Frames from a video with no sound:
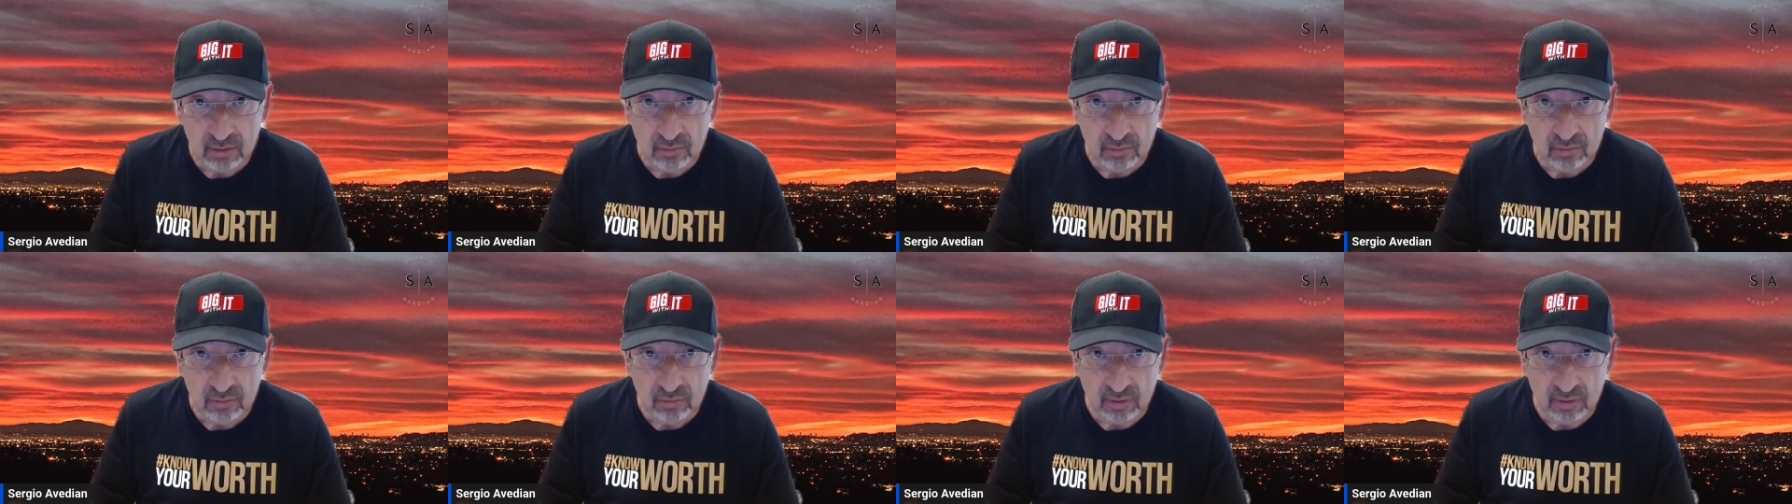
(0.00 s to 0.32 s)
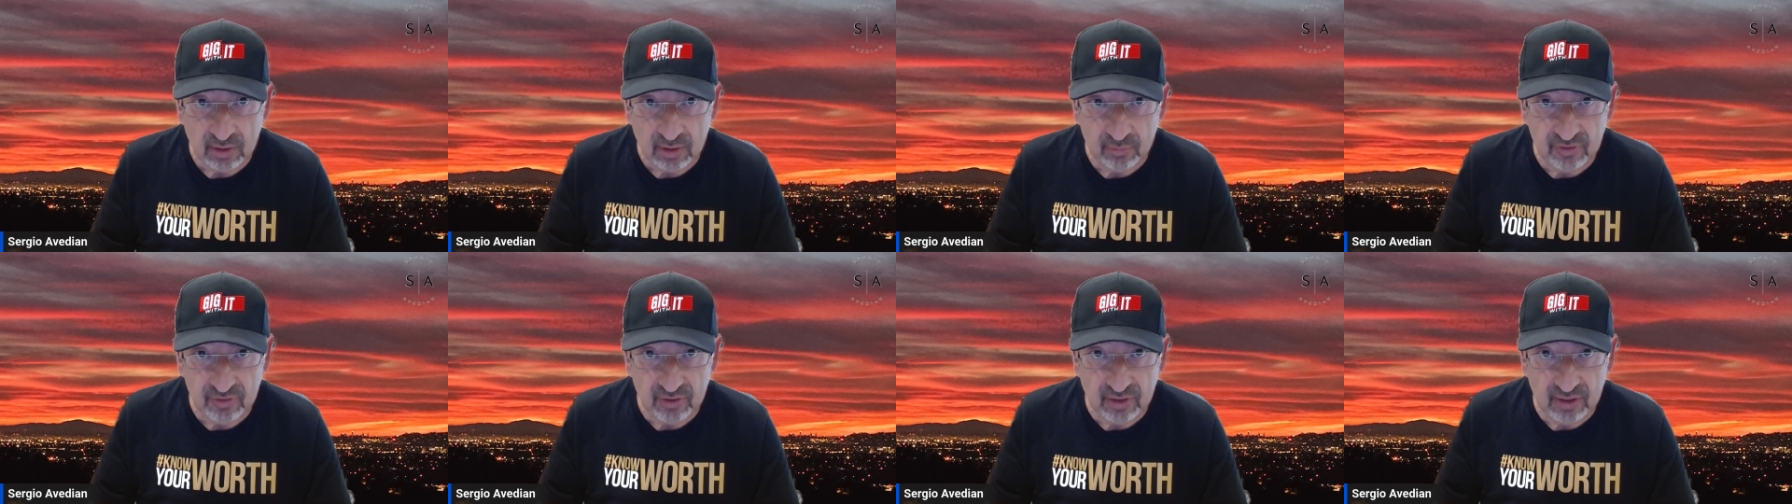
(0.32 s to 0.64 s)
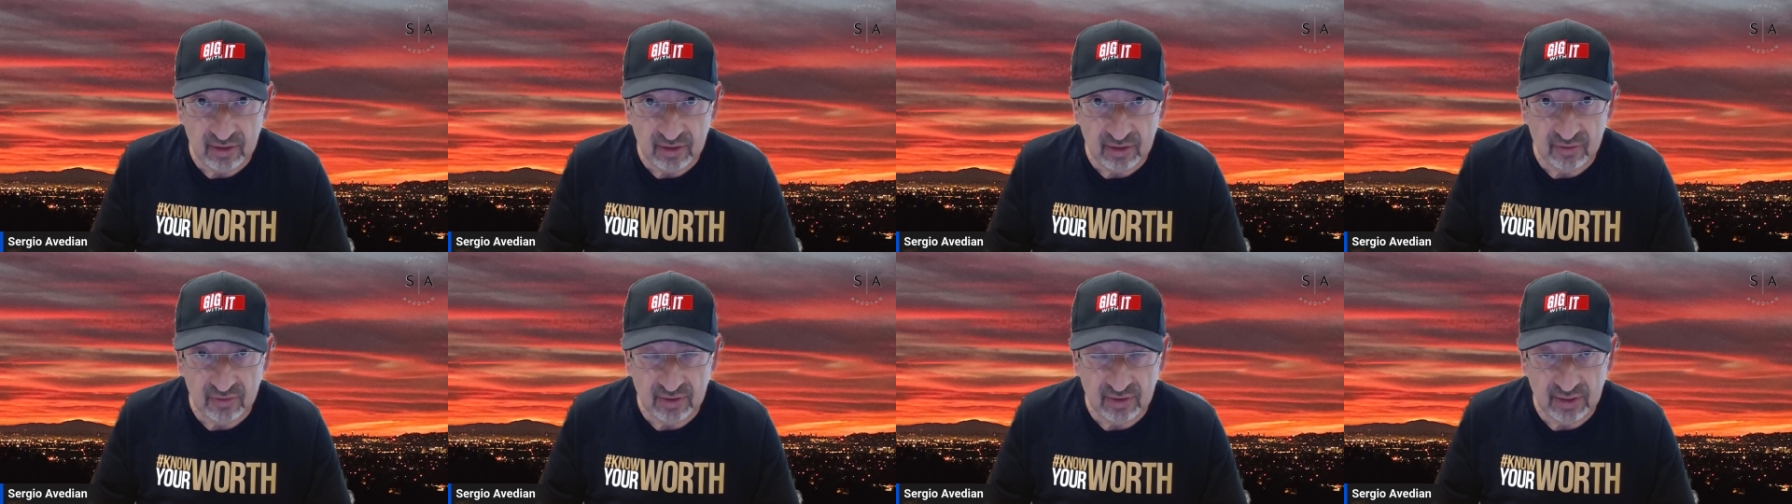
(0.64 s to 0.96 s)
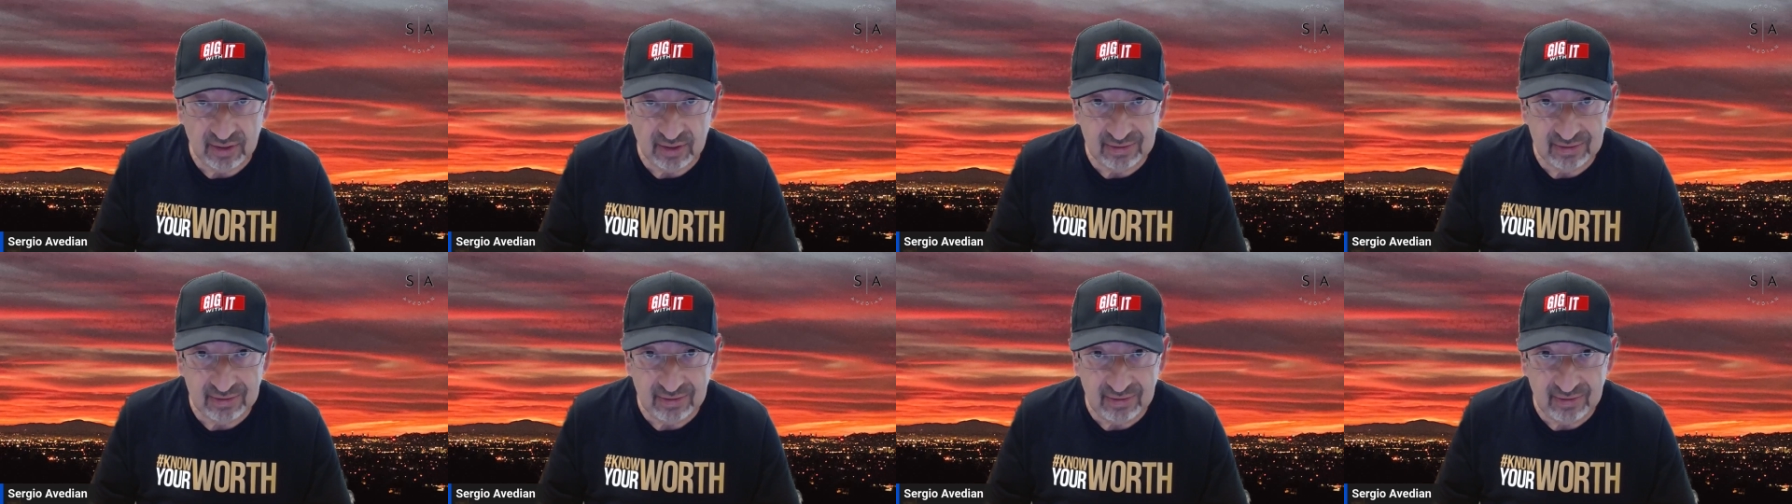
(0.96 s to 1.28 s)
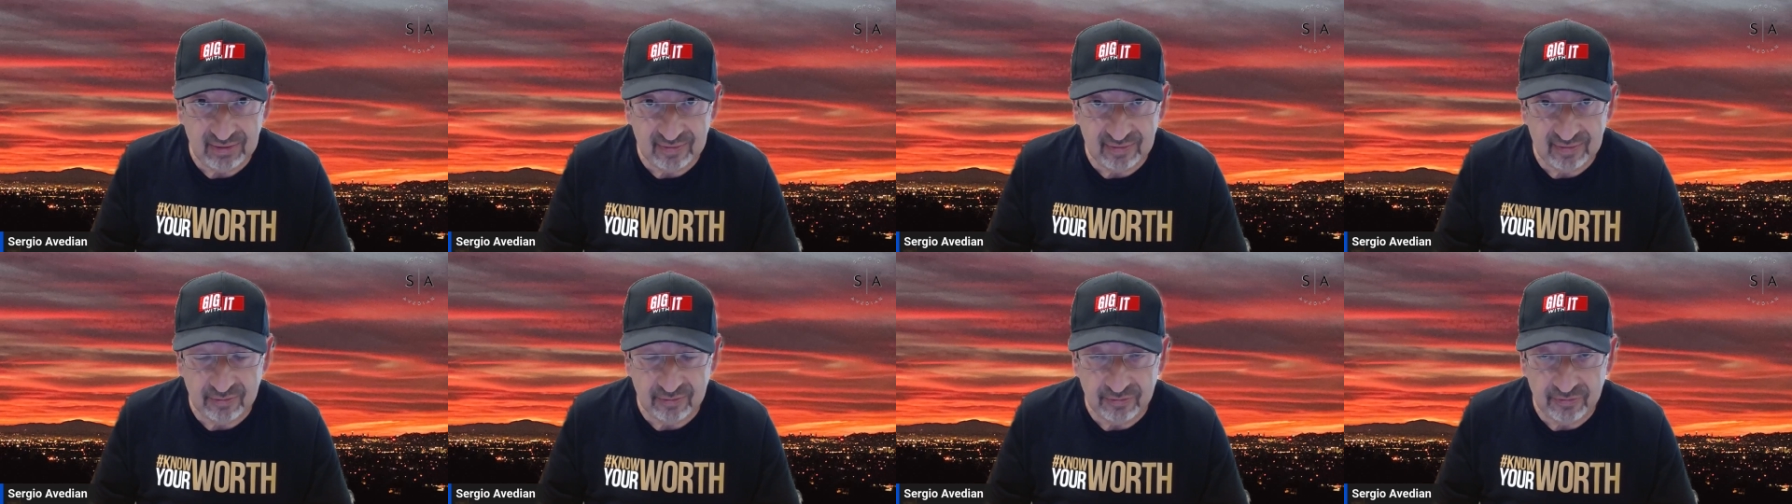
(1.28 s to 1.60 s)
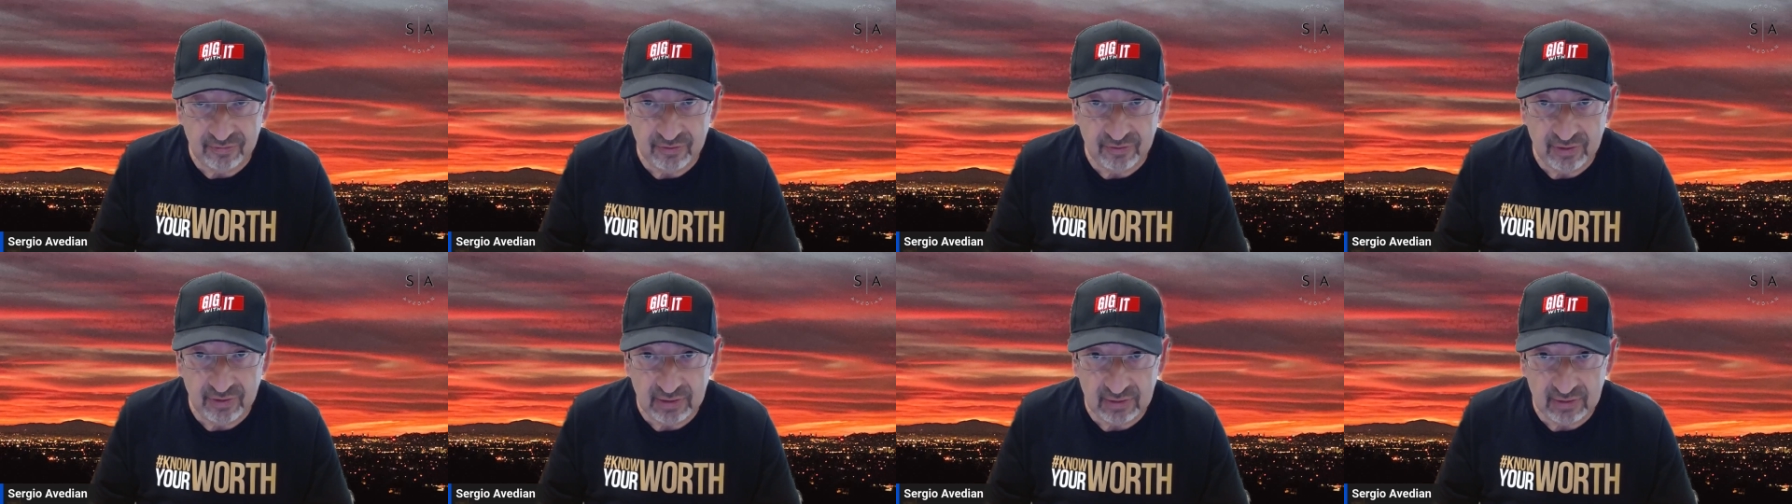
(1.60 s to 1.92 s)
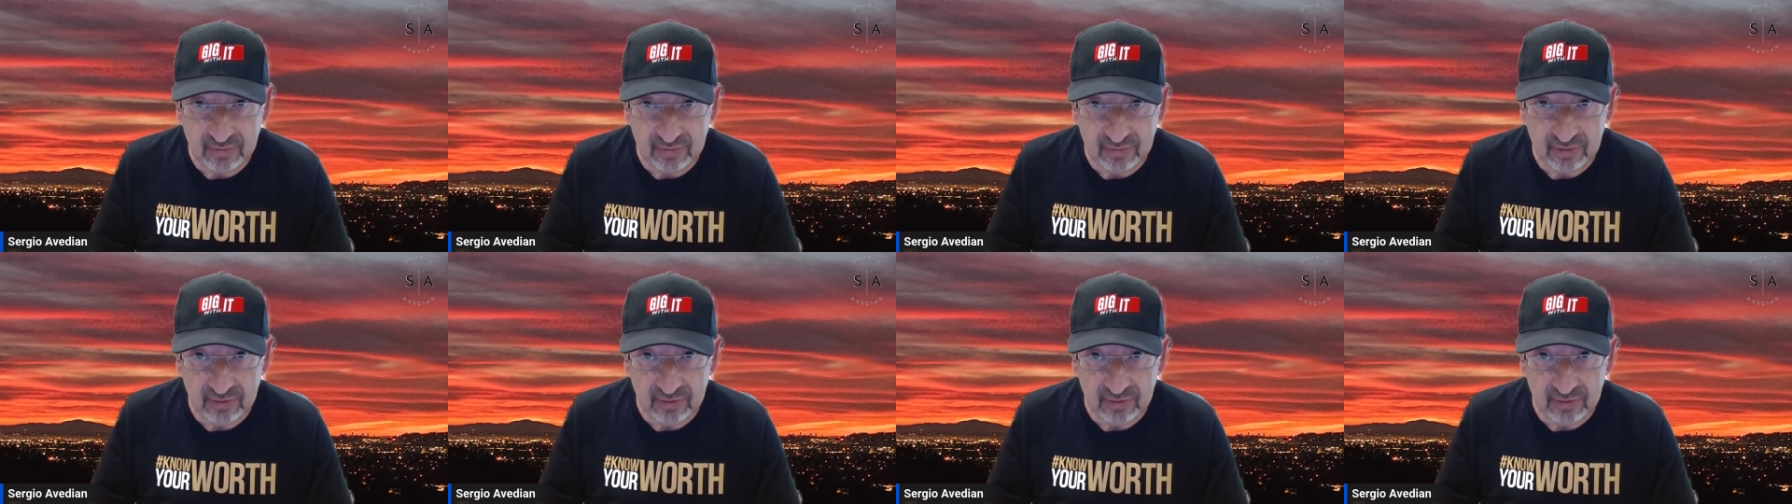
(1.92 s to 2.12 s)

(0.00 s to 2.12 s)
what I'm saying is that at least it feels